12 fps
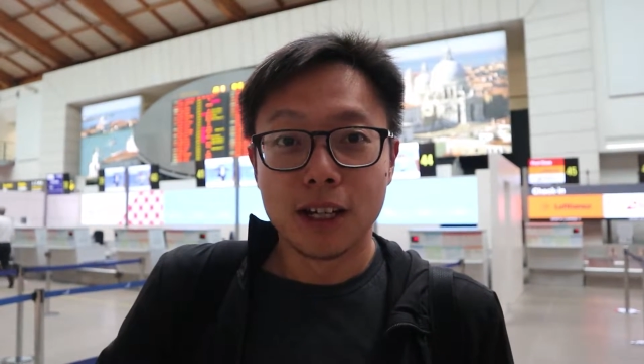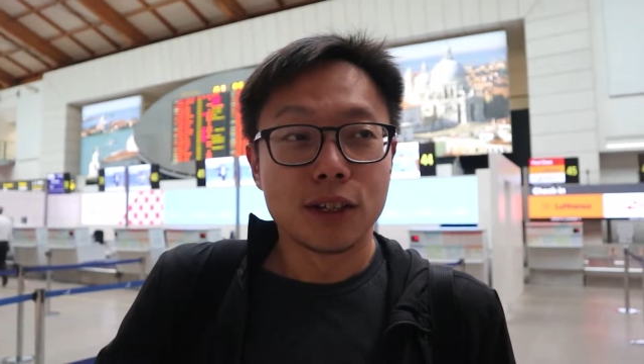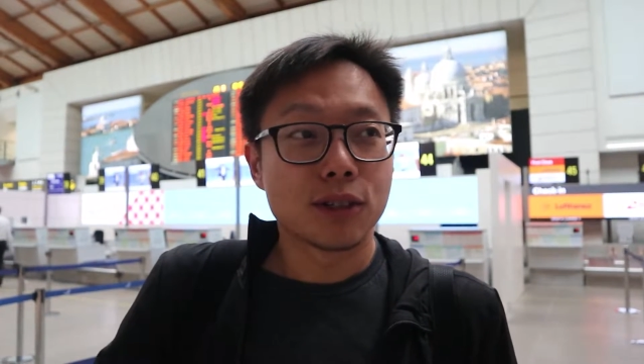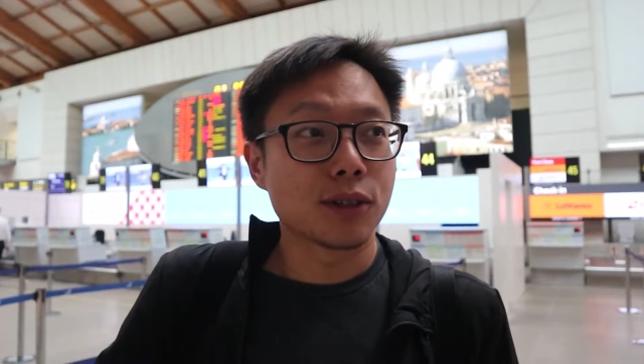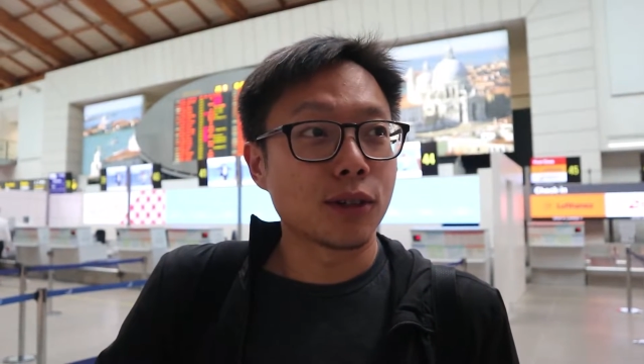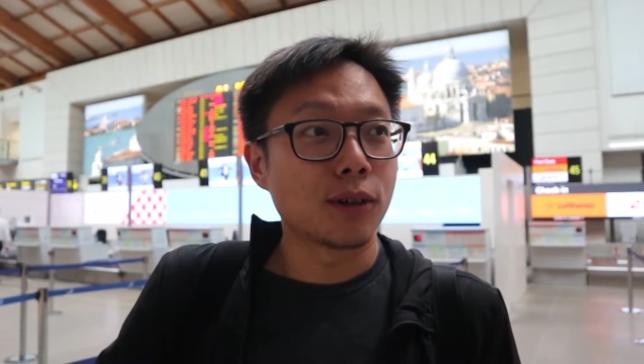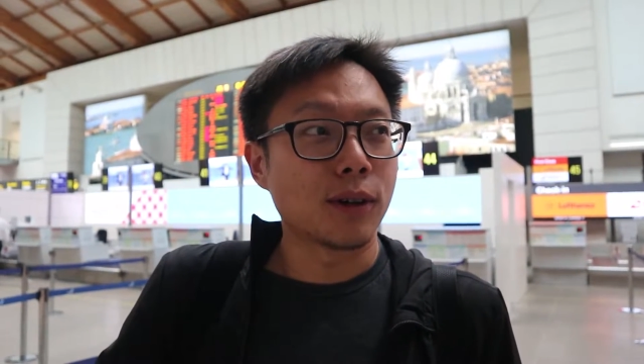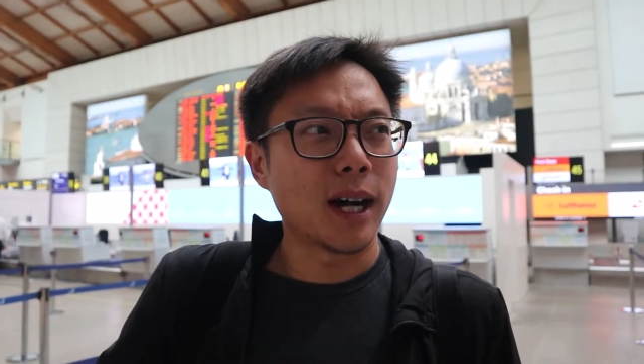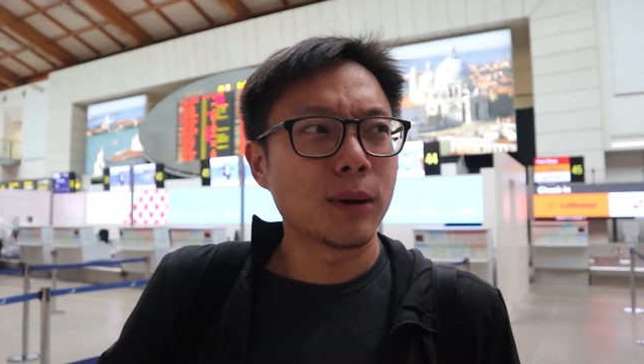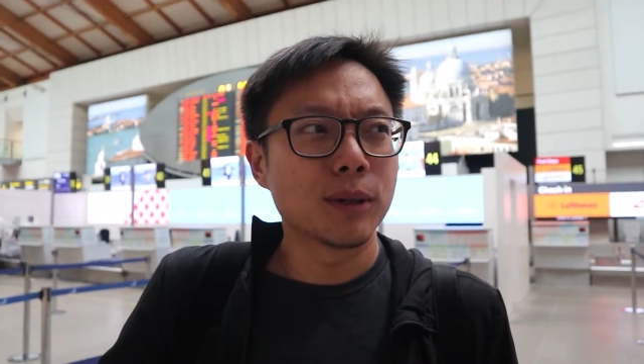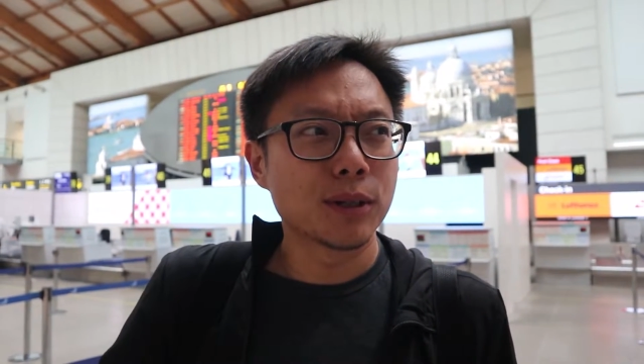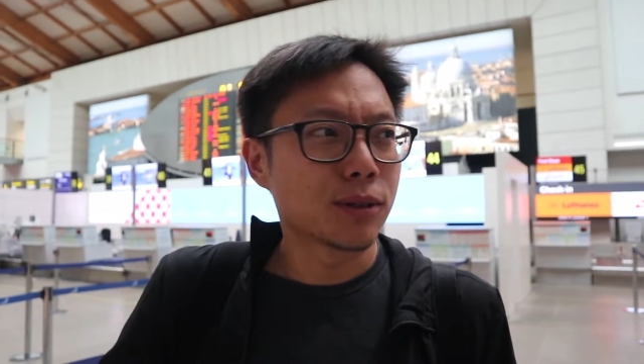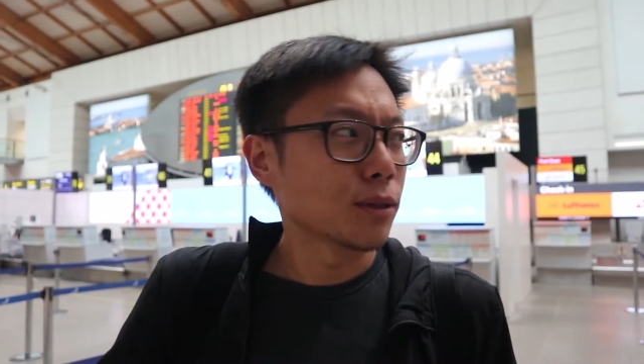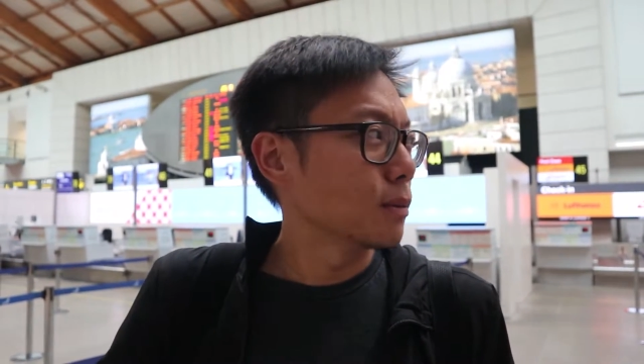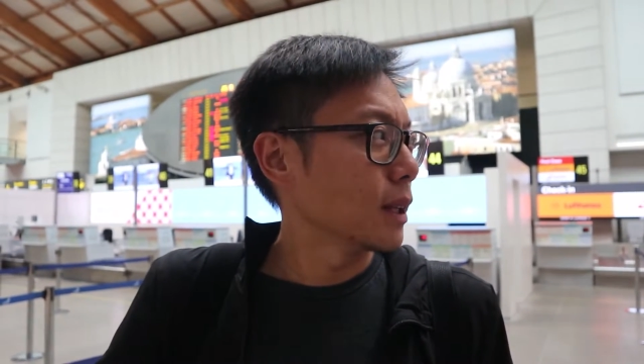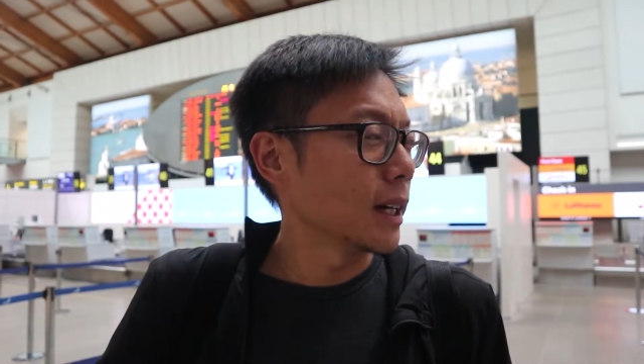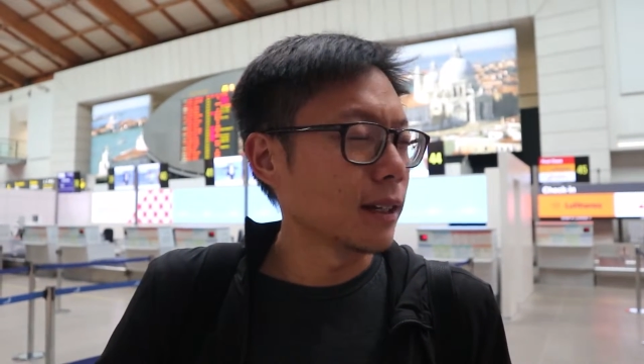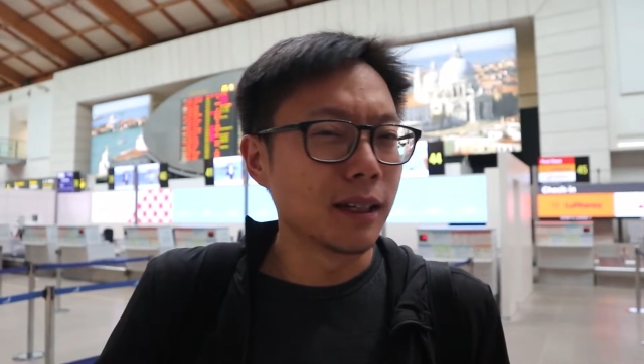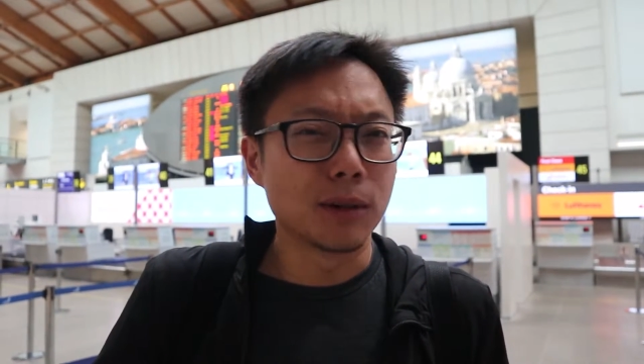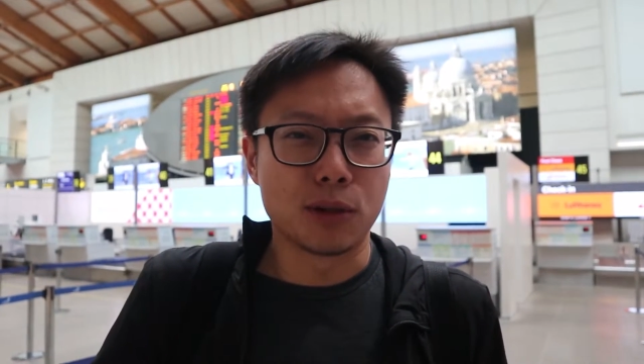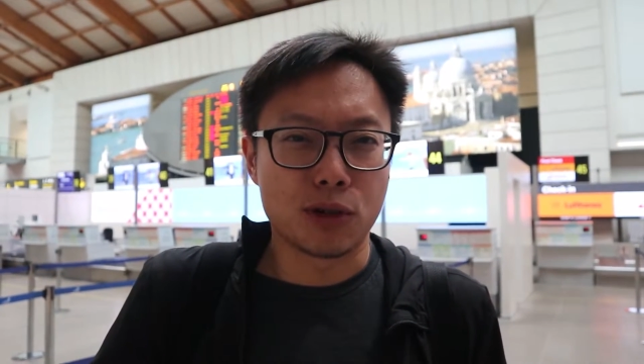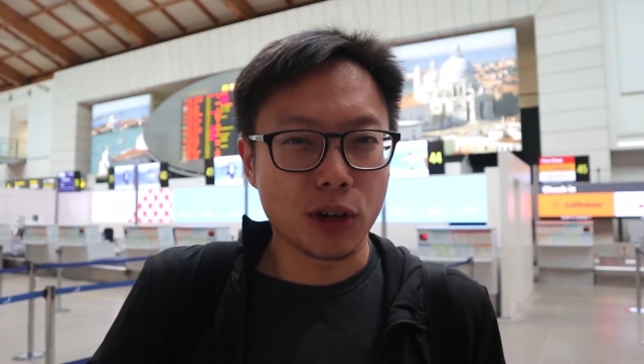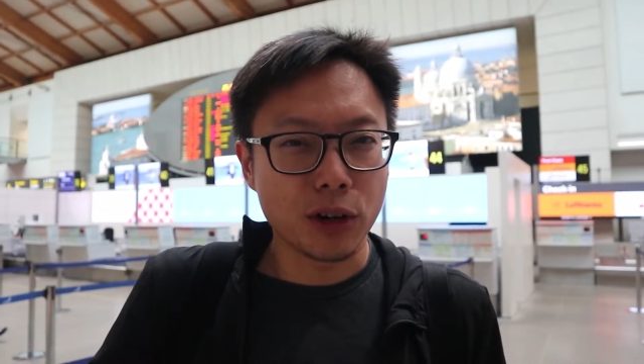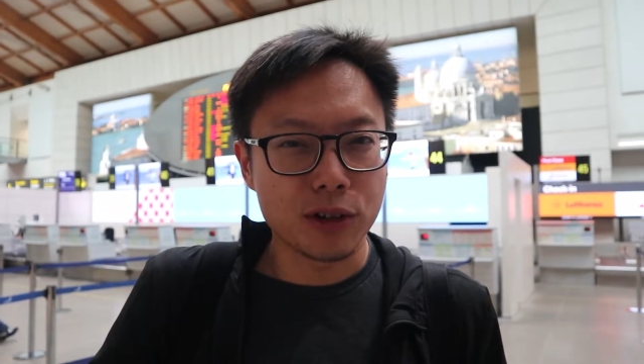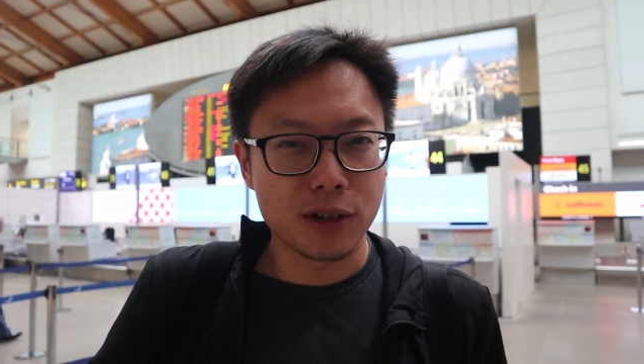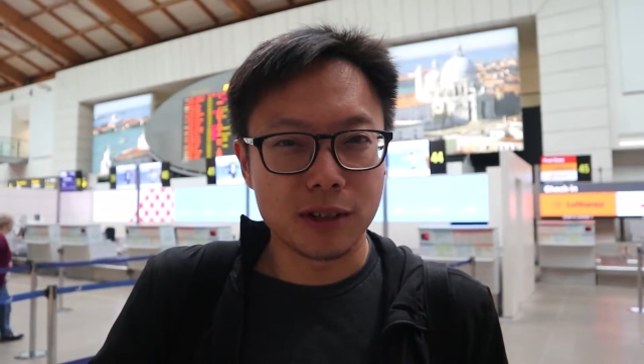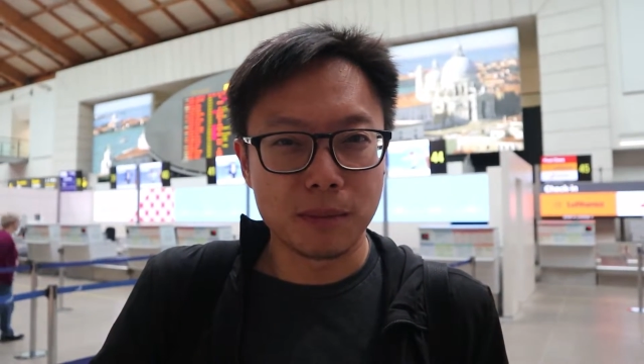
so I would assume like they would charge us